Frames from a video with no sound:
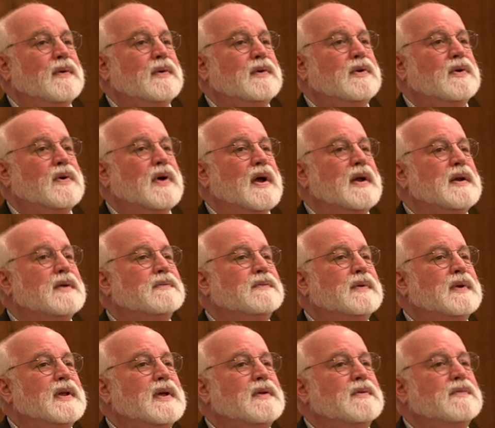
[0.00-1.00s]
To kind of
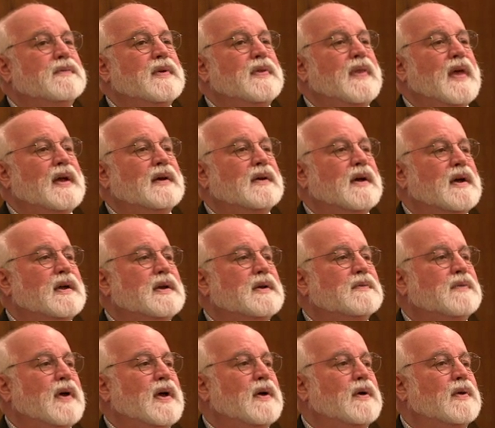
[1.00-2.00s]
live in that kind
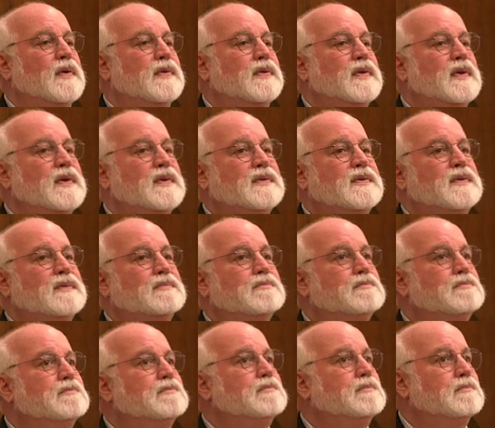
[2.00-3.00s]
of health is
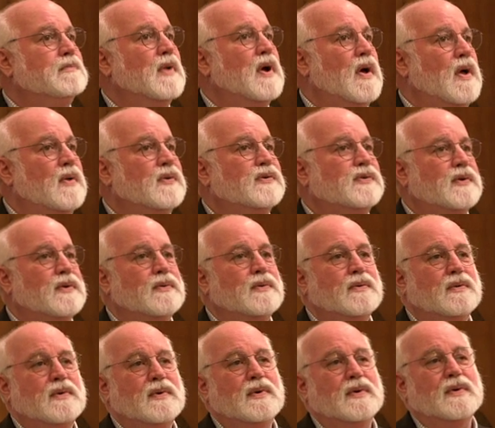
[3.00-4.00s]
also
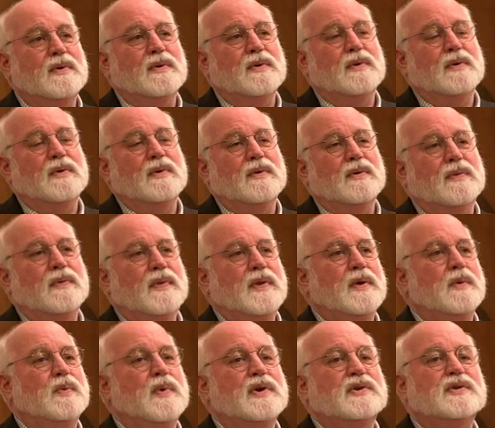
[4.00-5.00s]
the
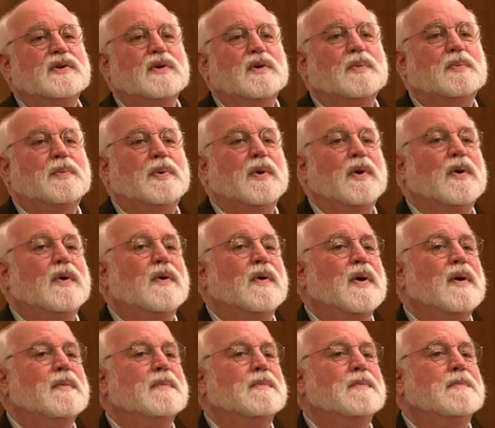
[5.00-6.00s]
original
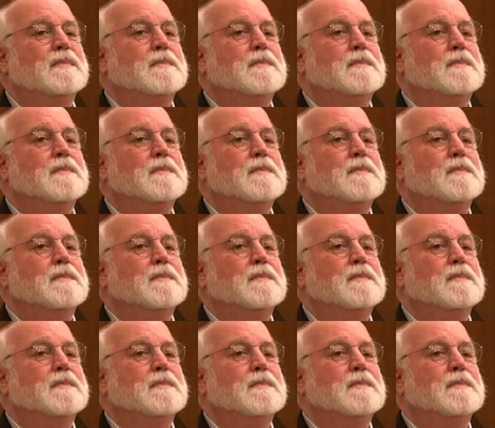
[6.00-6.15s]
program.